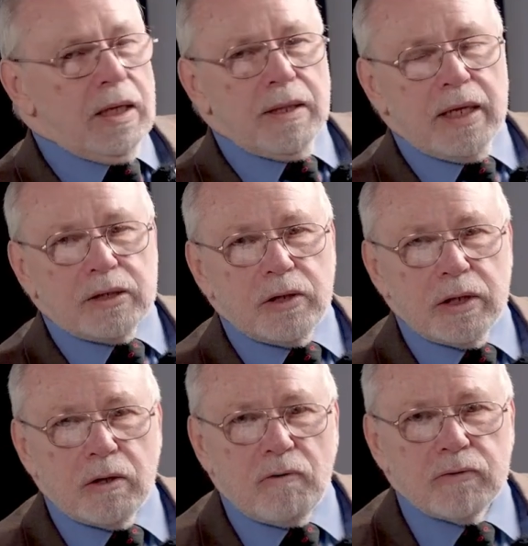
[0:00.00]
It
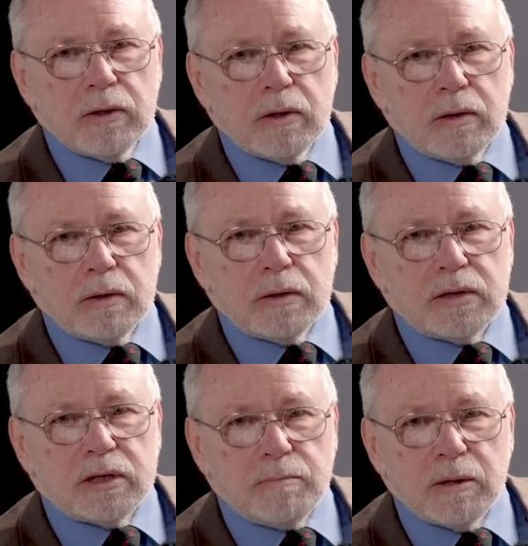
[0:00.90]
turned over
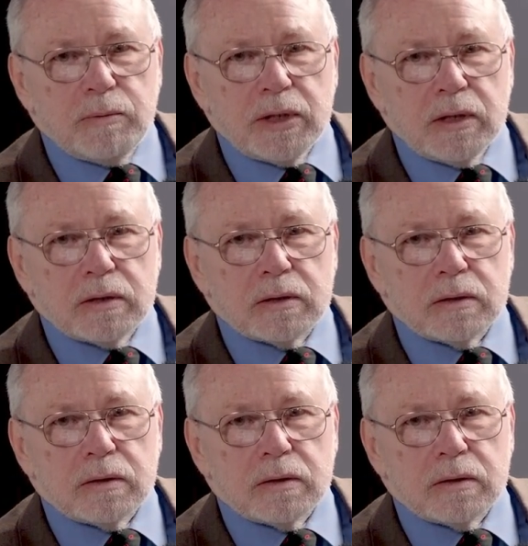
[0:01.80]
similar bills